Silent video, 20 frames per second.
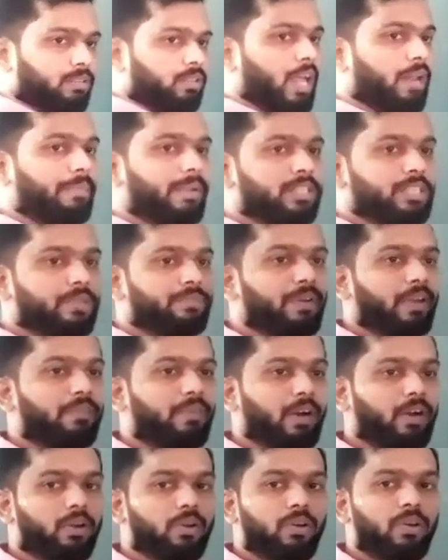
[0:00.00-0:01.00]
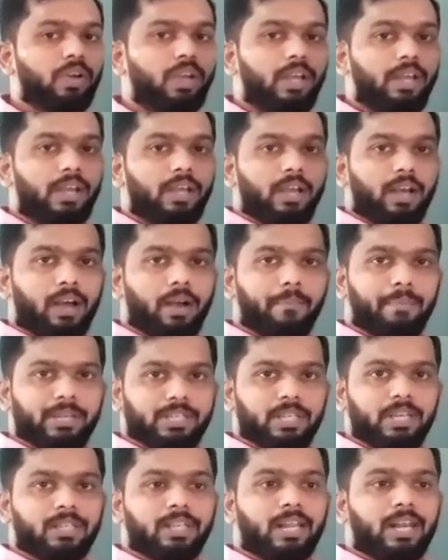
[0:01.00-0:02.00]
That means if I want to
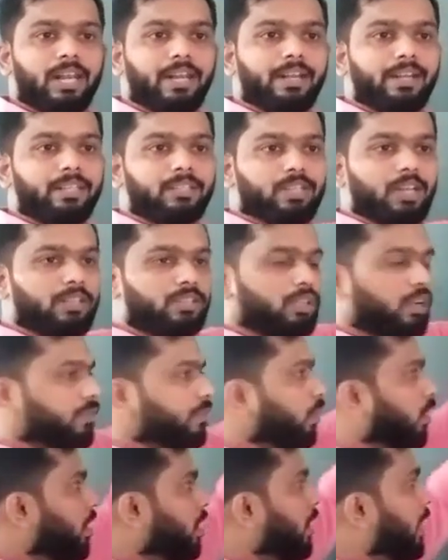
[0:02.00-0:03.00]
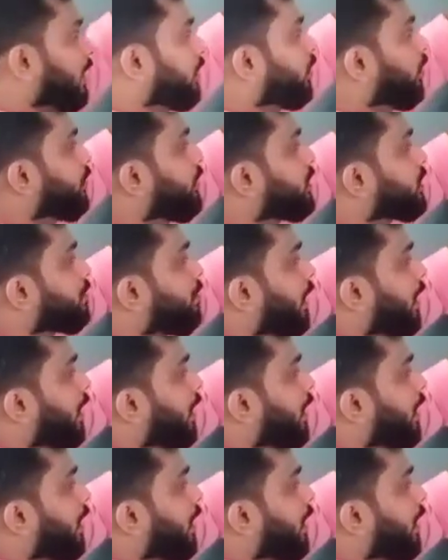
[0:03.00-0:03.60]
measure the distance of or length of this